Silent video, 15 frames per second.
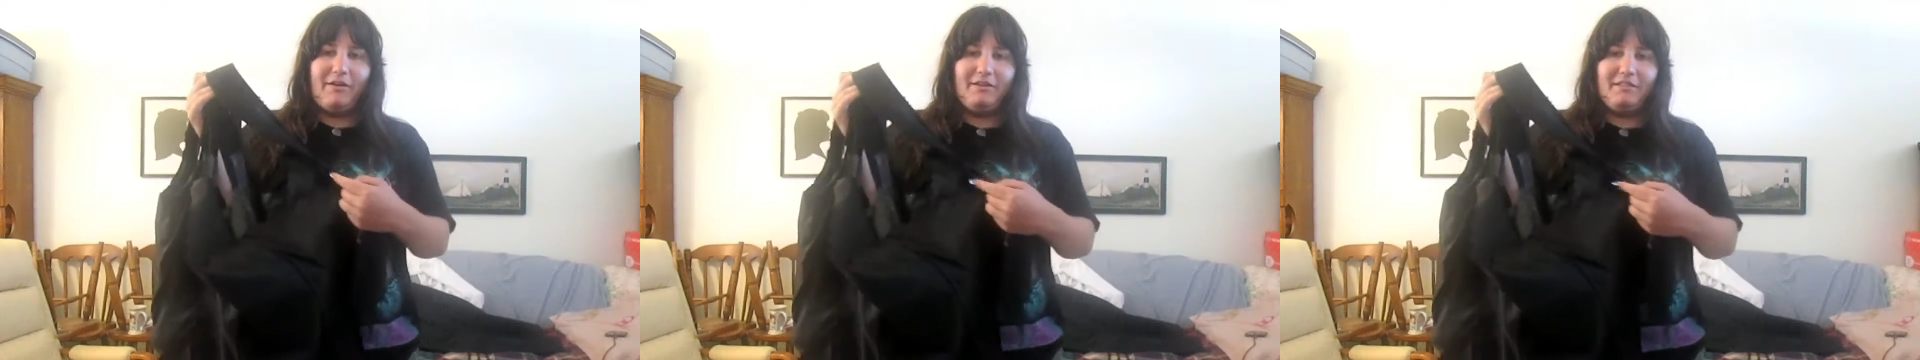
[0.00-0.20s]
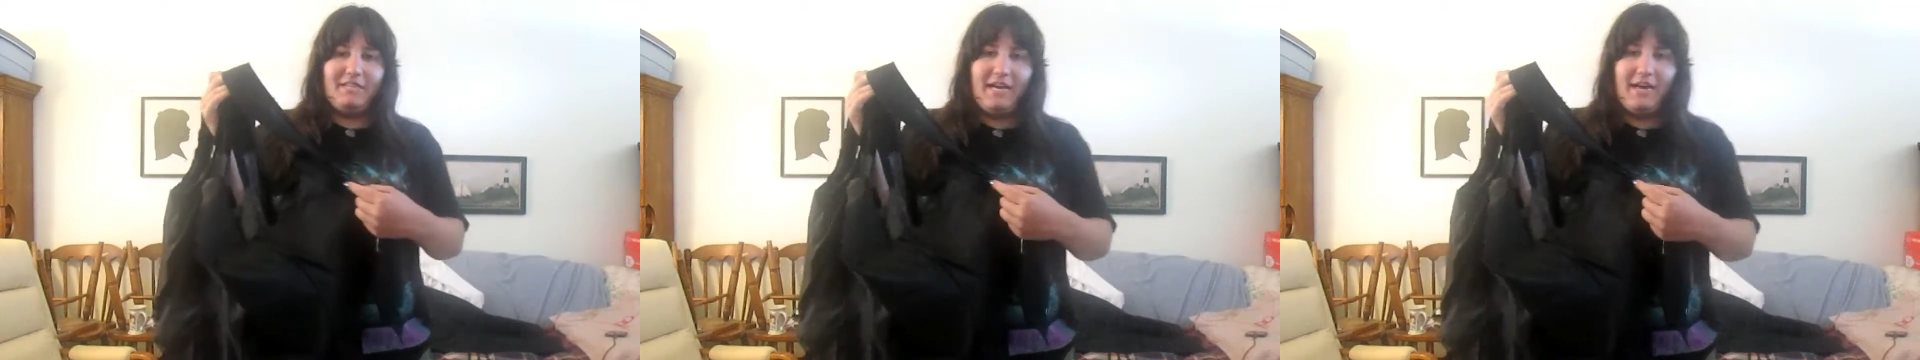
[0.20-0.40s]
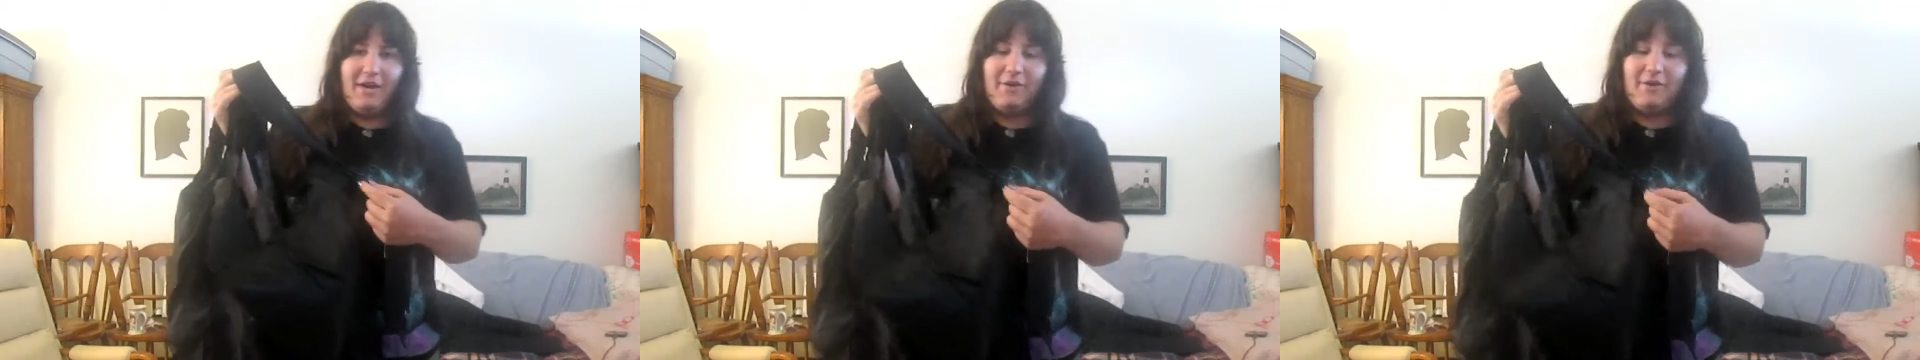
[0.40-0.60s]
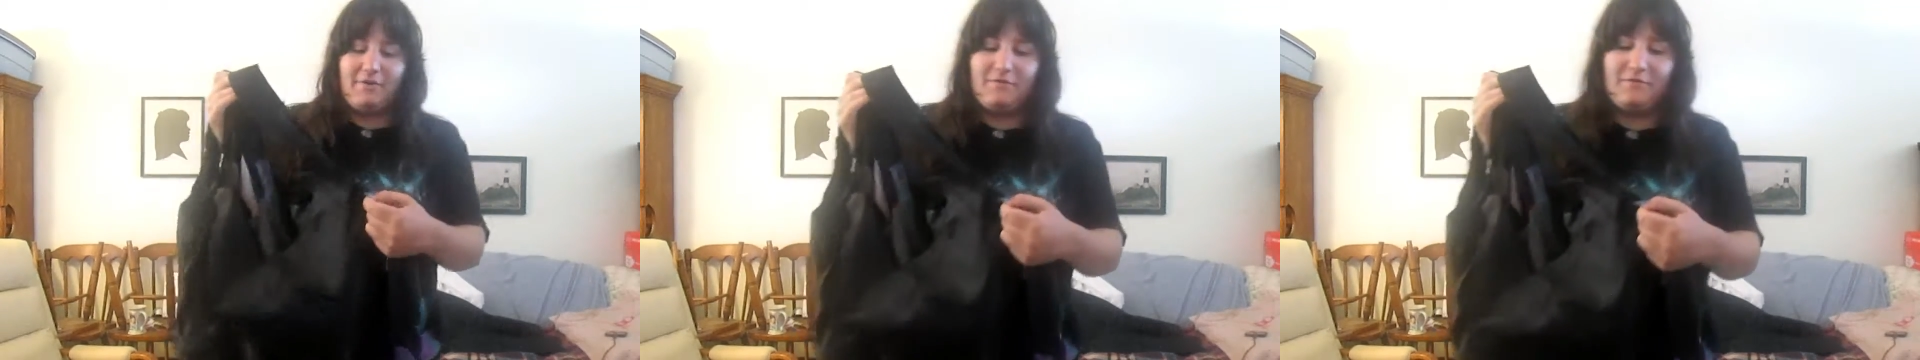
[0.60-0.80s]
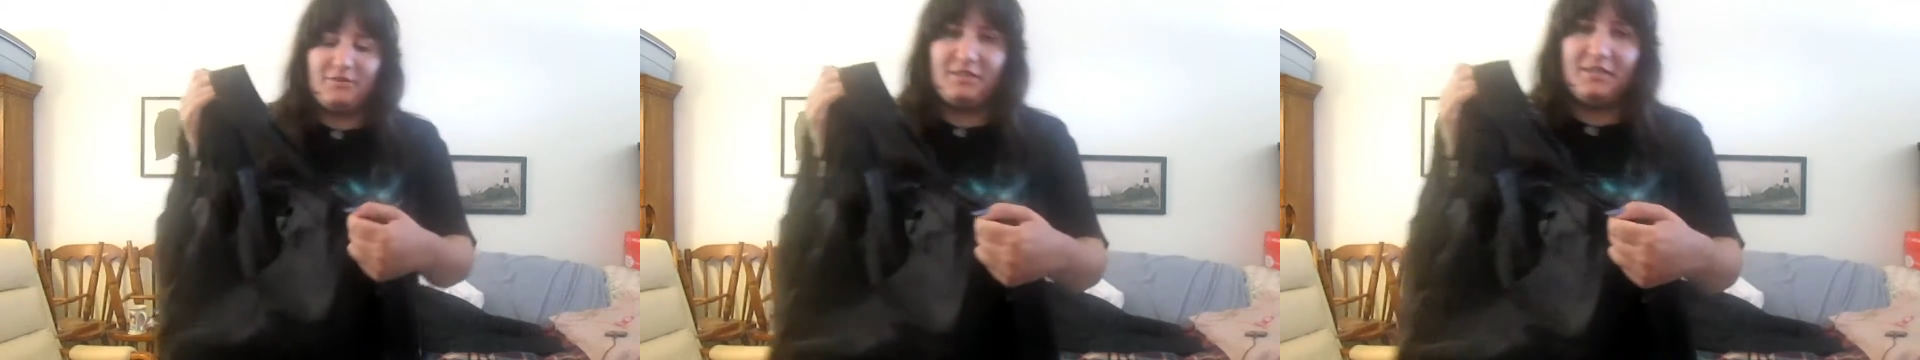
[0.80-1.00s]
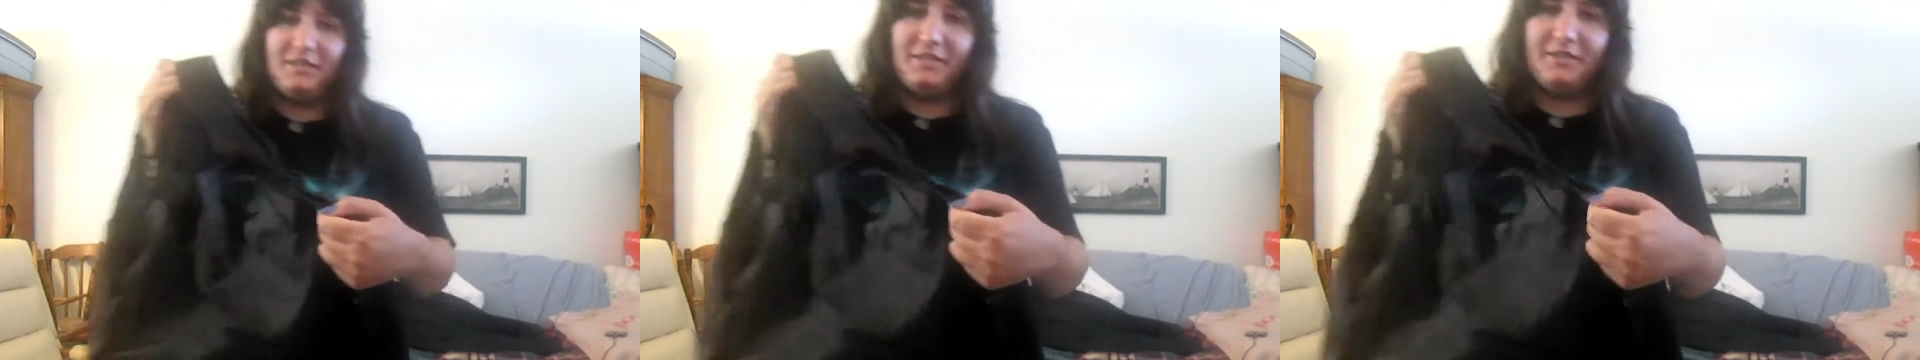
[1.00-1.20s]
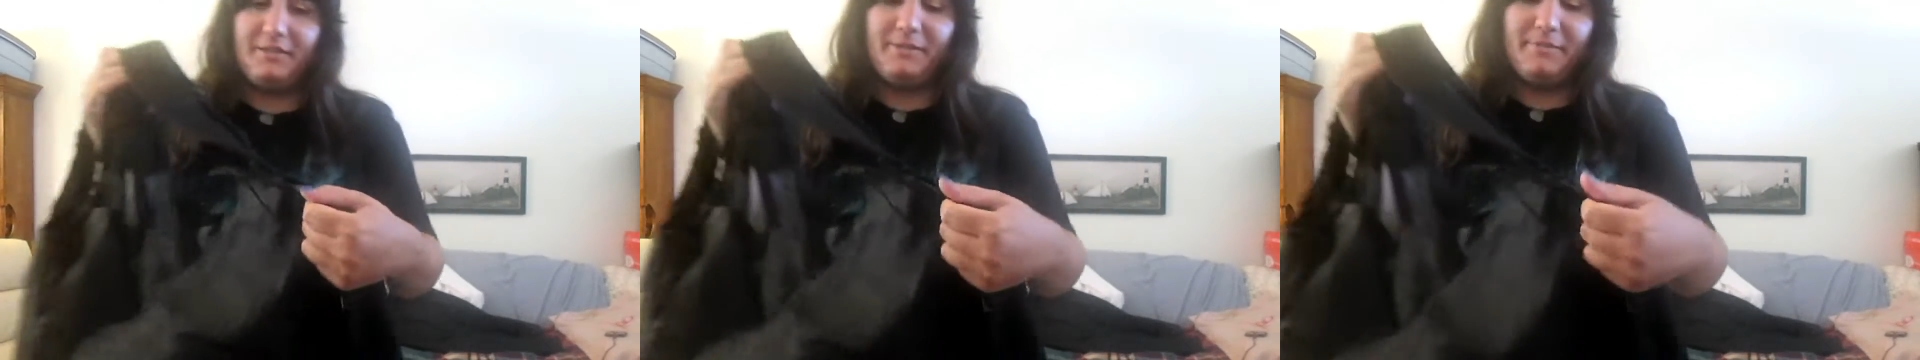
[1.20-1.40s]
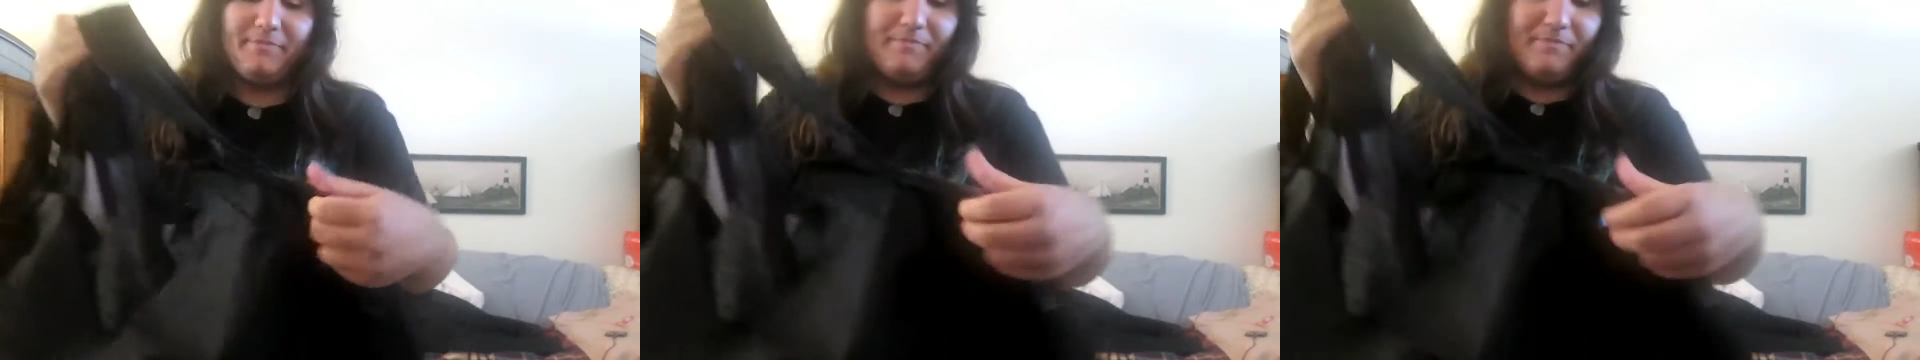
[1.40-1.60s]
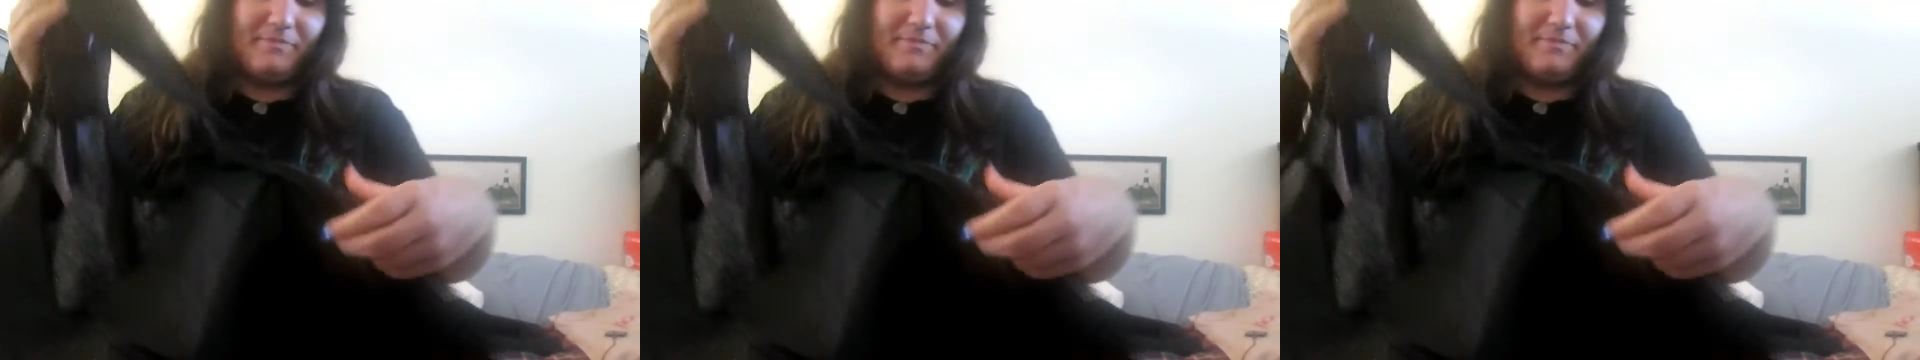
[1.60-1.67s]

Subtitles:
and tear over here,